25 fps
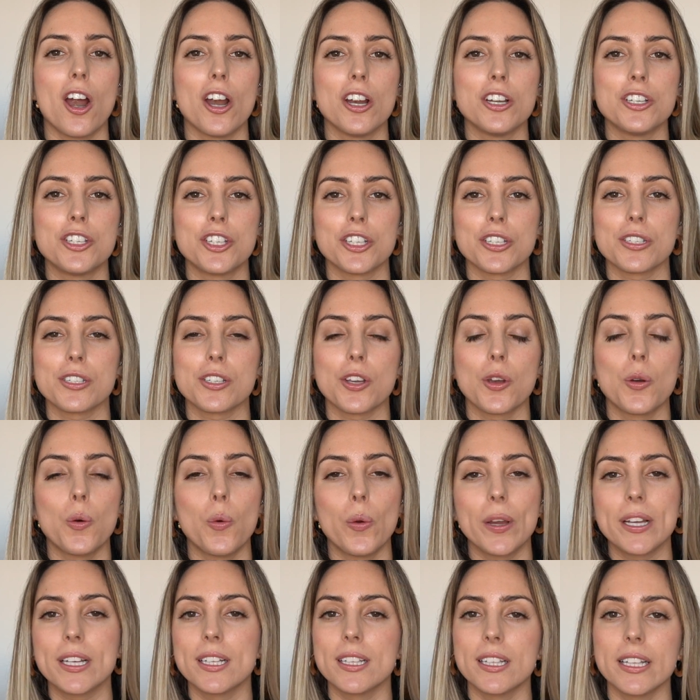are just
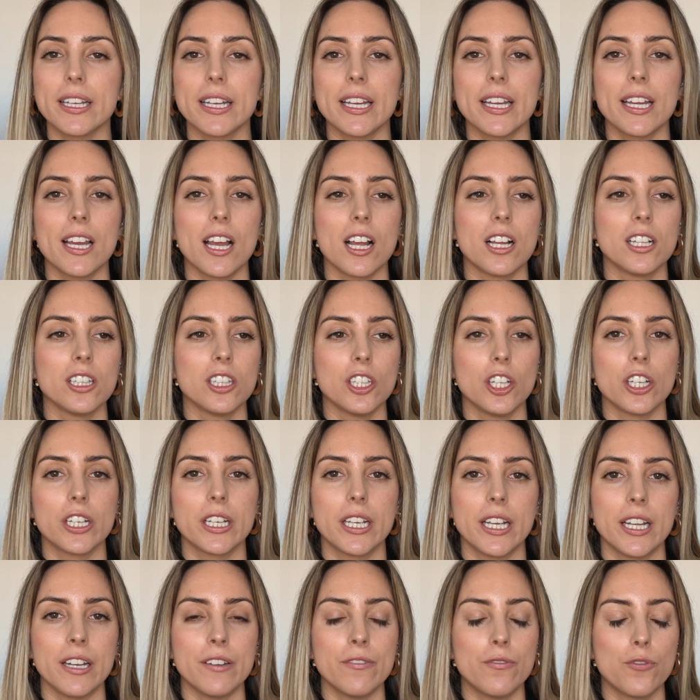quickly
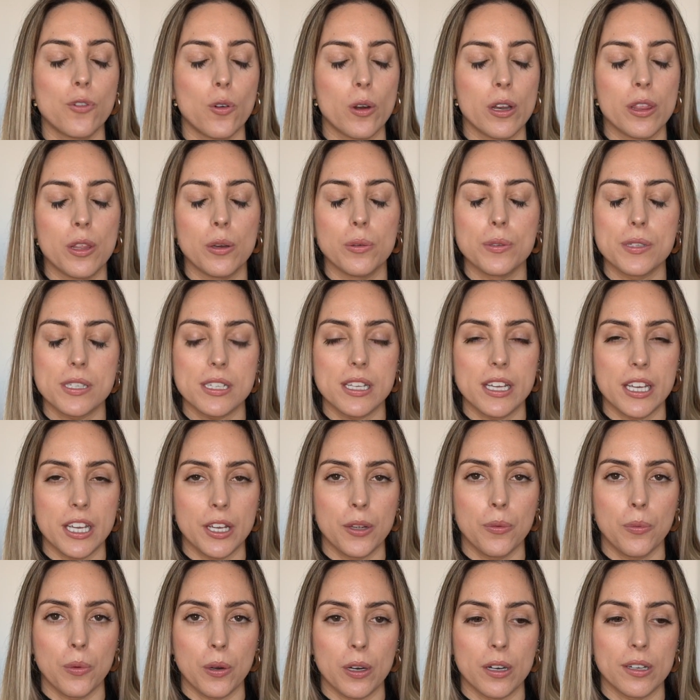looking for those
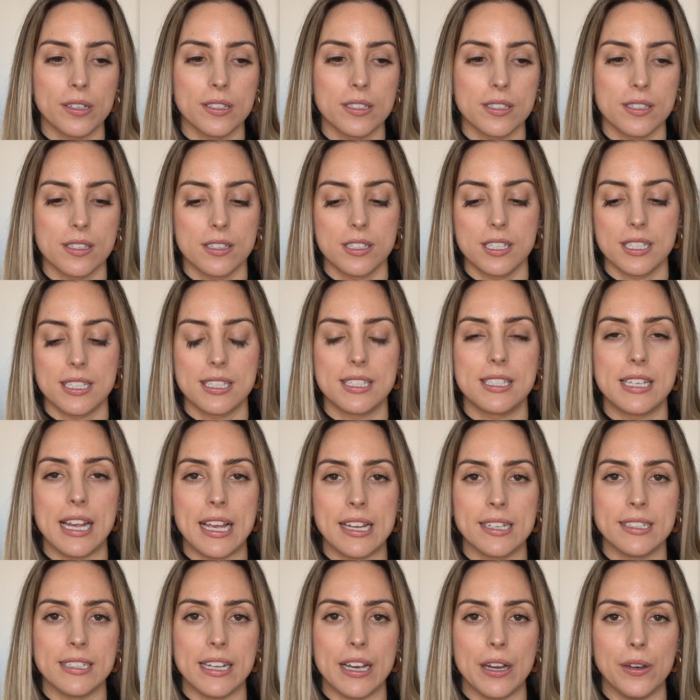keywords to
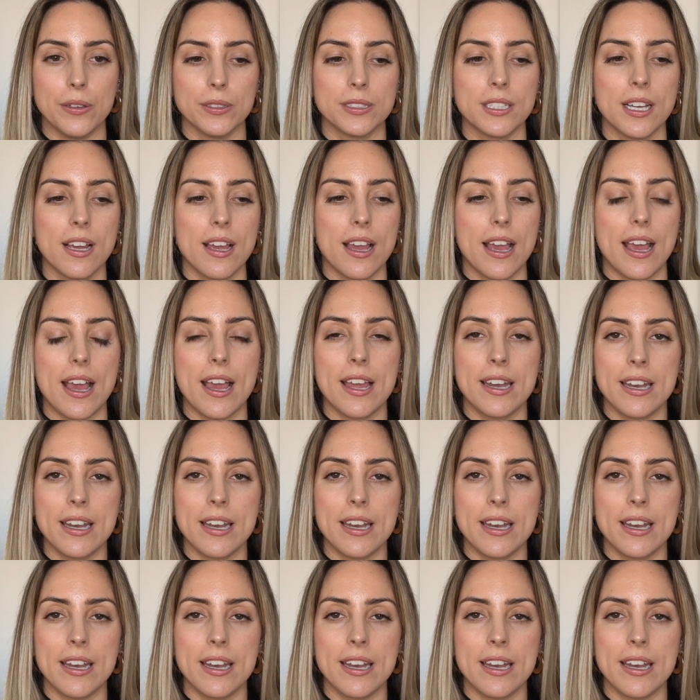stand out.